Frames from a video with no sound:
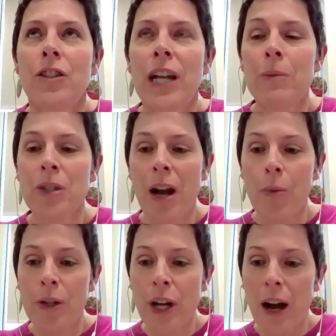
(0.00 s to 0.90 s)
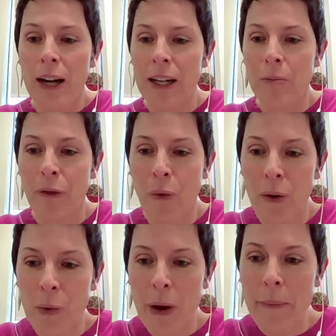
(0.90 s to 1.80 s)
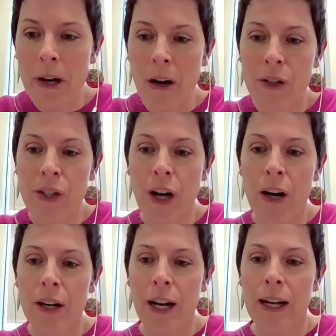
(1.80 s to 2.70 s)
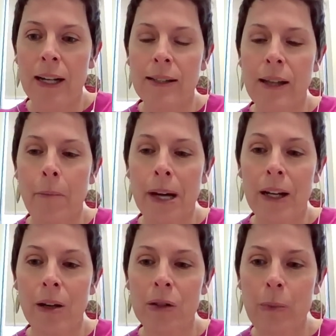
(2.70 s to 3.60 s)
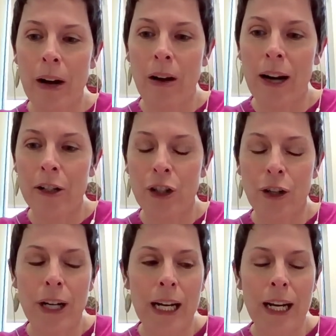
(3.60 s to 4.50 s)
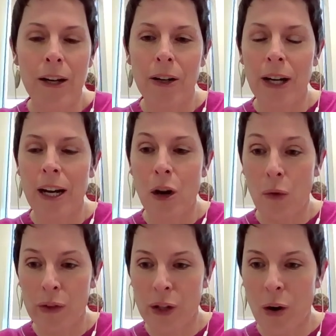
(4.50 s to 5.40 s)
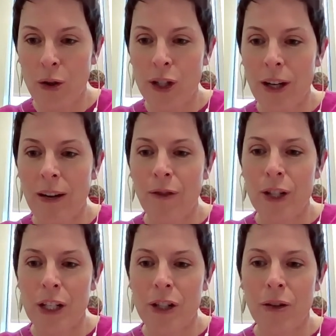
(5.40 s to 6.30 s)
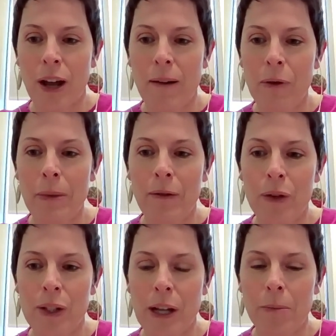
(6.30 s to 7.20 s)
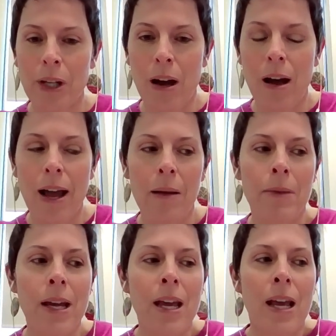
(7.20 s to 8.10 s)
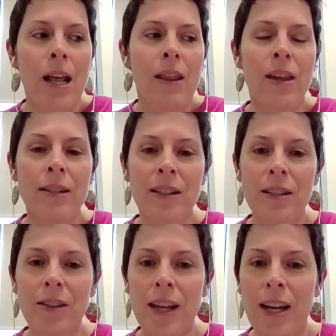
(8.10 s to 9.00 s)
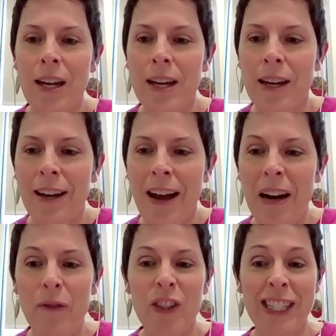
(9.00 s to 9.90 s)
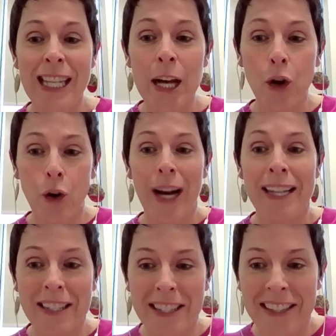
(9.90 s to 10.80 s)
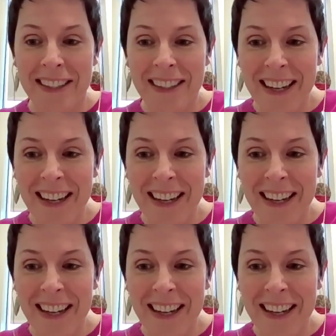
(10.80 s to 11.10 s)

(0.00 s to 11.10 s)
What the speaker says: James and I were talking before the webinar started. As somebody who's been on a journey here in Nova Scotia for digital government for some time, this is the kind of secret